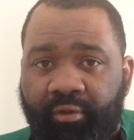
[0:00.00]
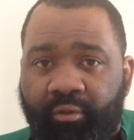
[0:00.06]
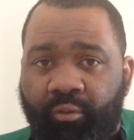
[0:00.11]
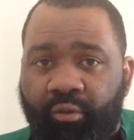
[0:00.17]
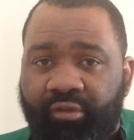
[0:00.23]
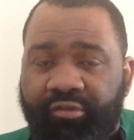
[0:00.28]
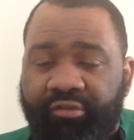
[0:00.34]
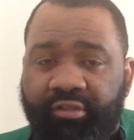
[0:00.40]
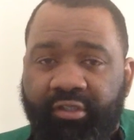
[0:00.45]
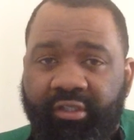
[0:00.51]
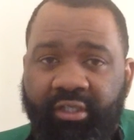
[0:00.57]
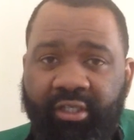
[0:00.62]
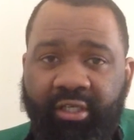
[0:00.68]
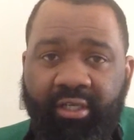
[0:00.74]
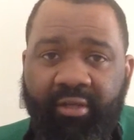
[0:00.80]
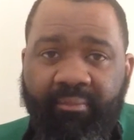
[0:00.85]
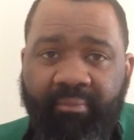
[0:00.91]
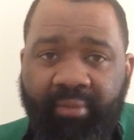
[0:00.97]
Once
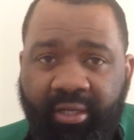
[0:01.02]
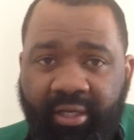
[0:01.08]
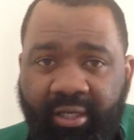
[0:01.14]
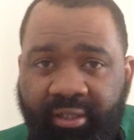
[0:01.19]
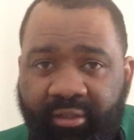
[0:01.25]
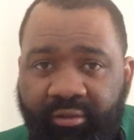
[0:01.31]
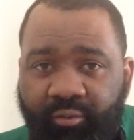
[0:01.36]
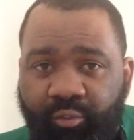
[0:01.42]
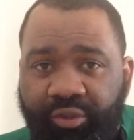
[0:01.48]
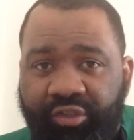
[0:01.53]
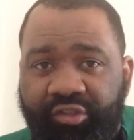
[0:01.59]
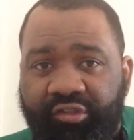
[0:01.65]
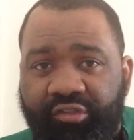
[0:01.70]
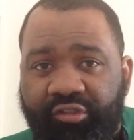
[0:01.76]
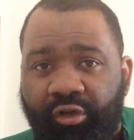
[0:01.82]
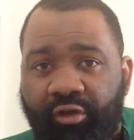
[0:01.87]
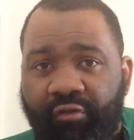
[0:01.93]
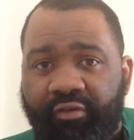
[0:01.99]
again, man, we
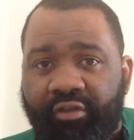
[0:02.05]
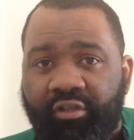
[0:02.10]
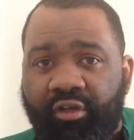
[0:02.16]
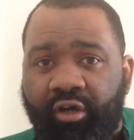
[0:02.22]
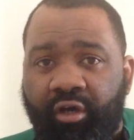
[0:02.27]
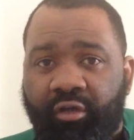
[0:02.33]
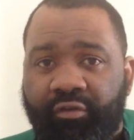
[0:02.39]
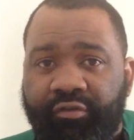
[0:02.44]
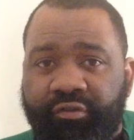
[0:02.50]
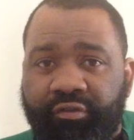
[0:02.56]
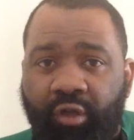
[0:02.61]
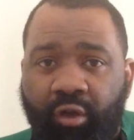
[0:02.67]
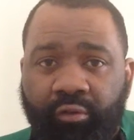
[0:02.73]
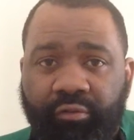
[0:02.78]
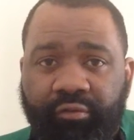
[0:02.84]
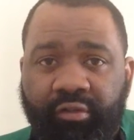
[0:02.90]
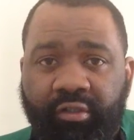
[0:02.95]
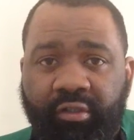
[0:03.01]
serving y'all
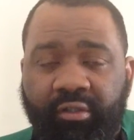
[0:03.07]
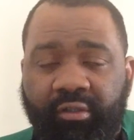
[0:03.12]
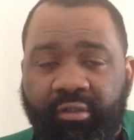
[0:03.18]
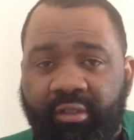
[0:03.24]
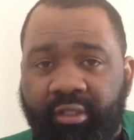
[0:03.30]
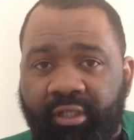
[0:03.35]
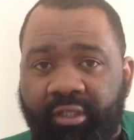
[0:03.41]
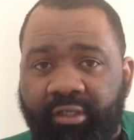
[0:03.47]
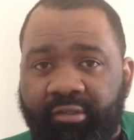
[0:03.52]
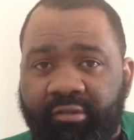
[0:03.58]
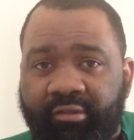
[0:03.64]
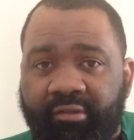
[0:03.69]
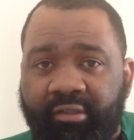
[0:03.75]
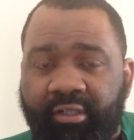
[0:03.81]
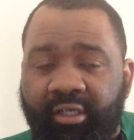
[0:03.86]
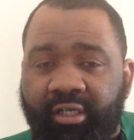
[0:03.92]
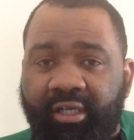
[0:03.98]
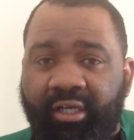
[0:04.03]
salty
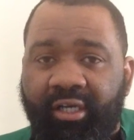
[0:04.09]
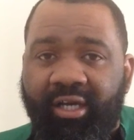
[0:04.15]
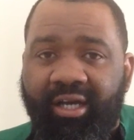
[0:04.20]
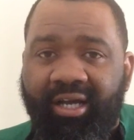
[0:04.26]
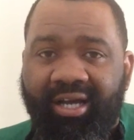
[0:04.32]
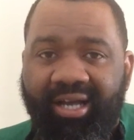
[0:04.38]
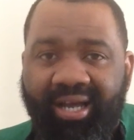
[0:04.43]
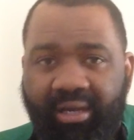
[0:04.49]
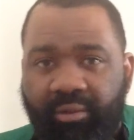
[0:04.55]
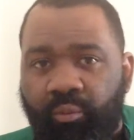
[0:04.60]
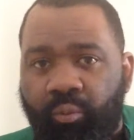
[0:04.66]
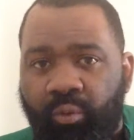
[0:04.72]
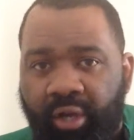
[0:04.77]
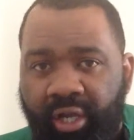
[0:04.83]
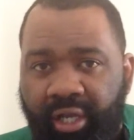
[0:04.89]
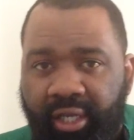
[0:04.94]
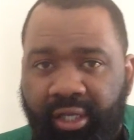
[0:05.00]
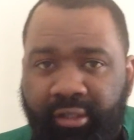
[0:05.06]
niggas hot
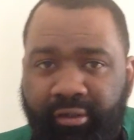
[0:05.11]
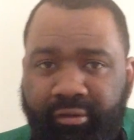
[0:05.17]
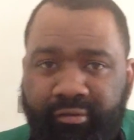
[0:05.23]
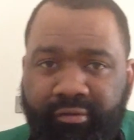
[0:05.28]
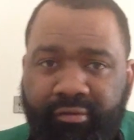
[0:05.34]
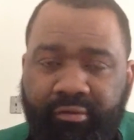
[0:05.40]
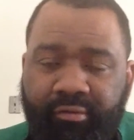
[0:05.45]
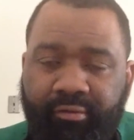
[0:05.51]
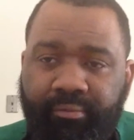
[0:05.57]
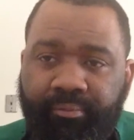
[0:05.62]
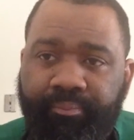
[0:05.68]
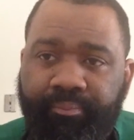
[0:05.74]
wings.